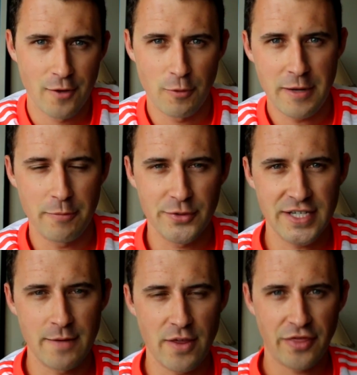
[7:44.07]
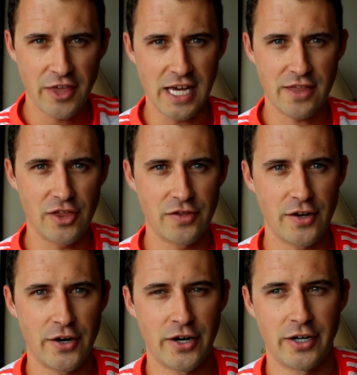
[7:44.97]
where people seem to think that
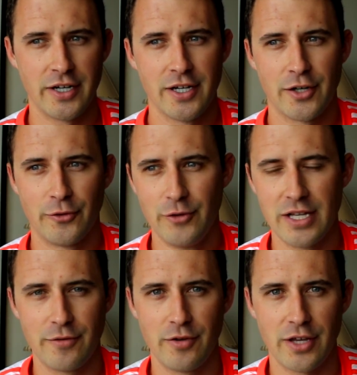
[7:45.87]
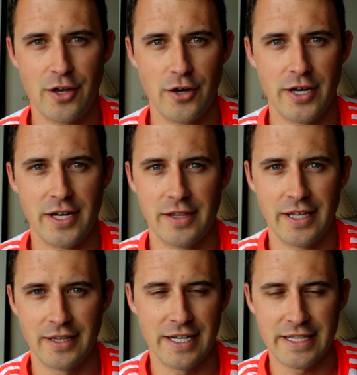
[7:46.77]
they're really, really good, and
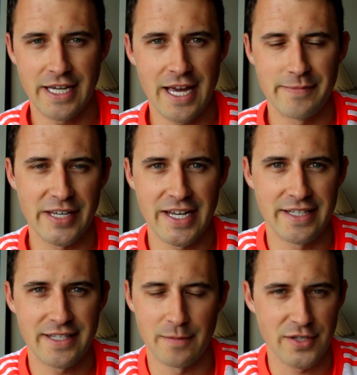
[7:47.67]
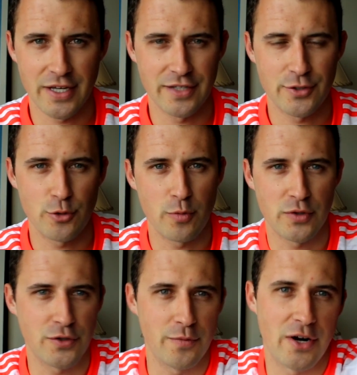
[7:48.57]
then like the game's against them, so they get
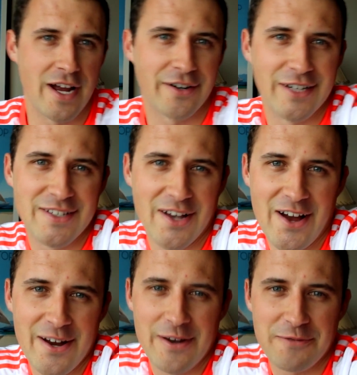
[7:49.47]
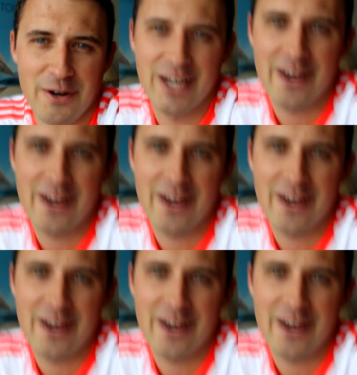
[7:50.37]
super, super angry. So anyways, we're gonna